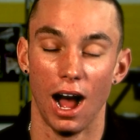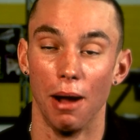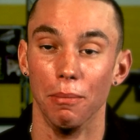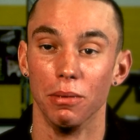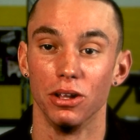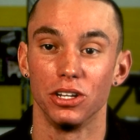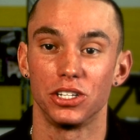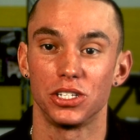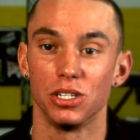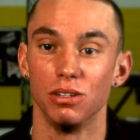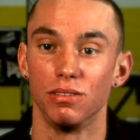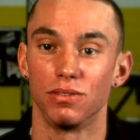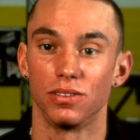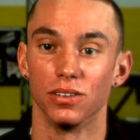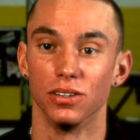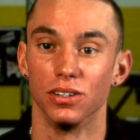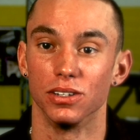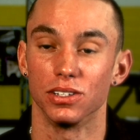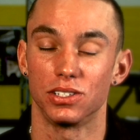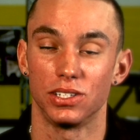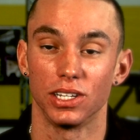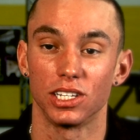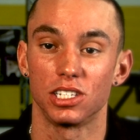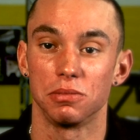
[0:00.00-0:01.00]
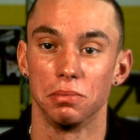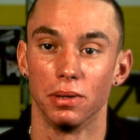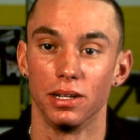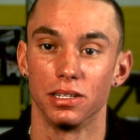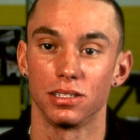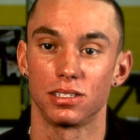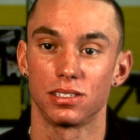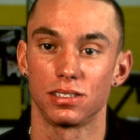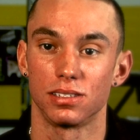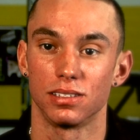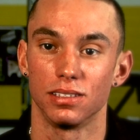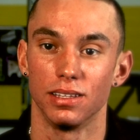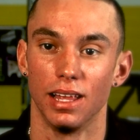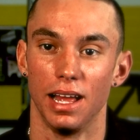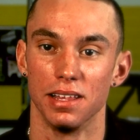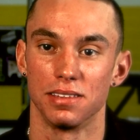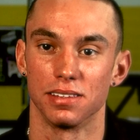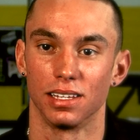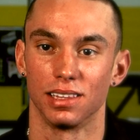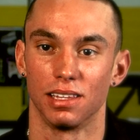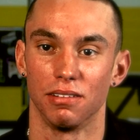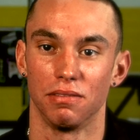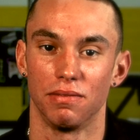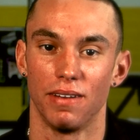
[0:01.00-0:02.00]
I'm going to shoot for 6 months.
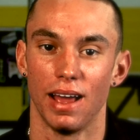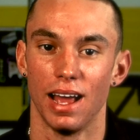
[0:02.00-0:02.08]
That's like the